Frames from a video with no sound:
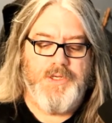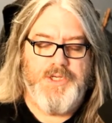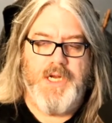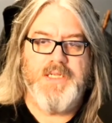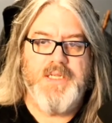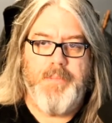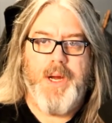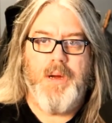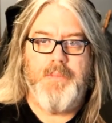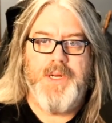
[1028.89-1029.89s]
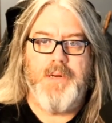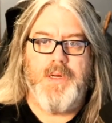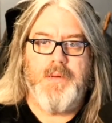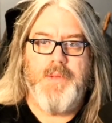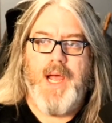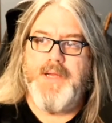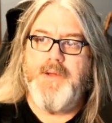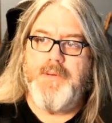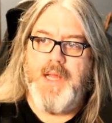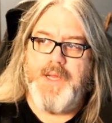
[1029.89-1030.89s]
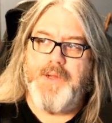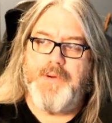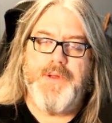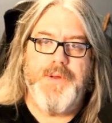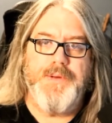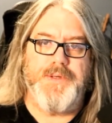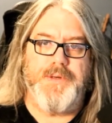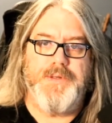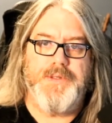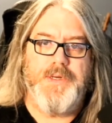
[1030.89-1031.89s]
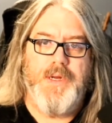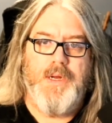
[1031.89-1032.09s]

just the bare minimum and you let your users